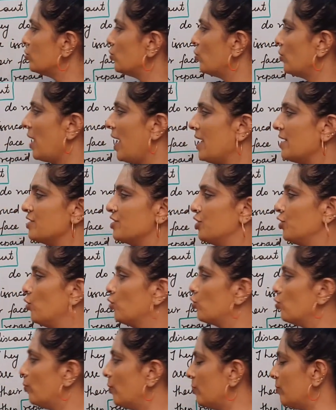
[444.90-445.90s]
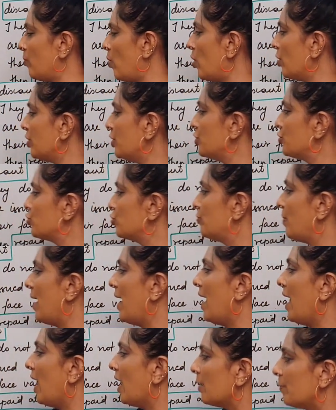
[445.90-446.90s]
known as zero coupon bond issued by
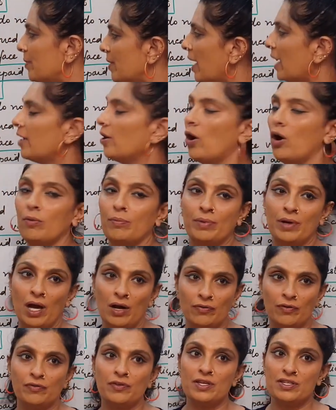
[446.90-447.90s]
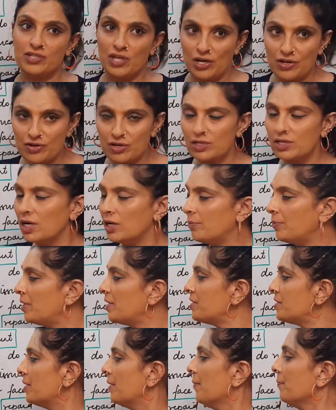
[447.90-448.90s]
RBI on behalf of the central
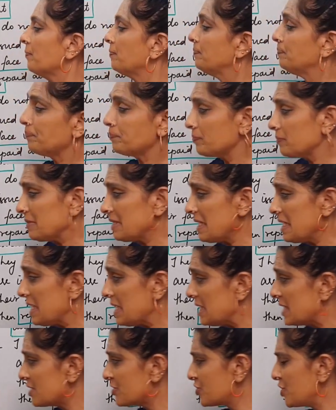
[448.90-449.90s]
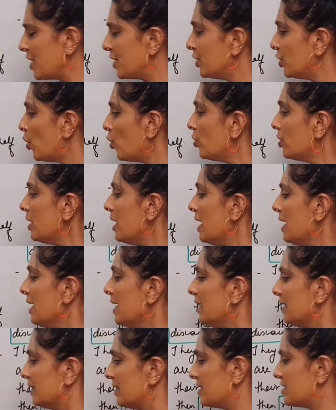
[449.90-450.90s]
government. Tenure,
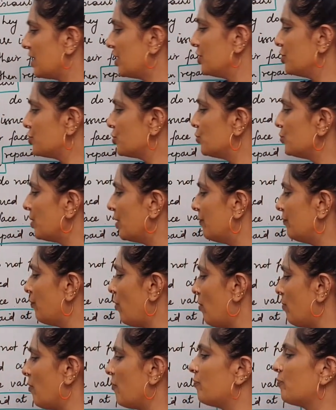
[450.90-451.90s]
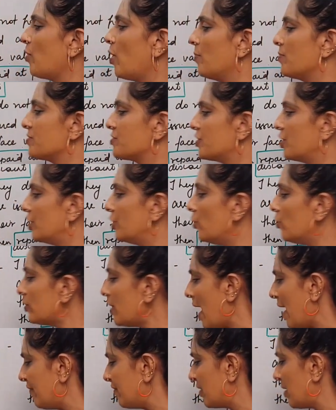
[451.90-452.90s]
these are issued in form of promissory note
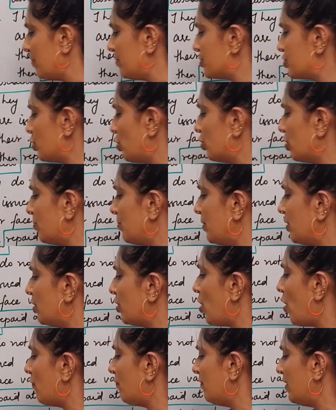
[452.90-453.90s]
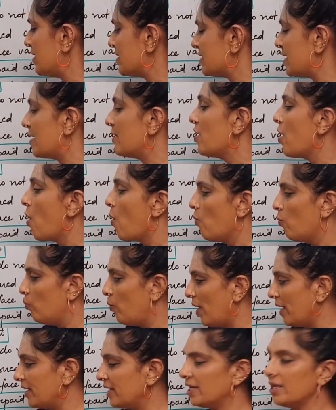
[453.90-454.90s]
having a maturity period of less than
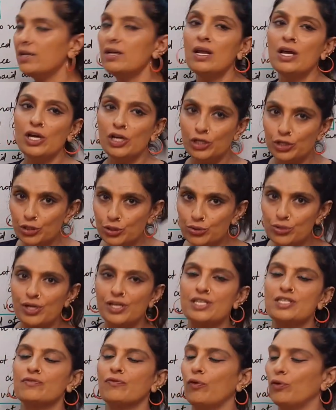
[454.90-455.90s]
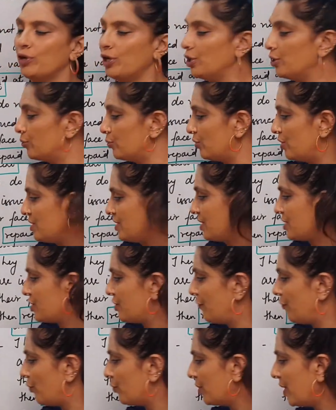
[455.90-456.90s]
1 year. Usually it's 14 to
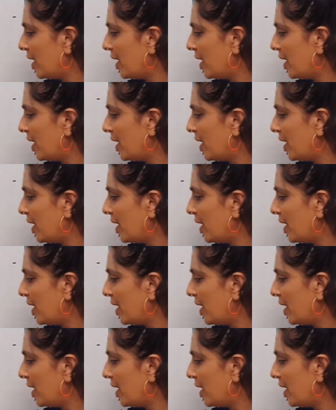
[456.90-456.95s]
364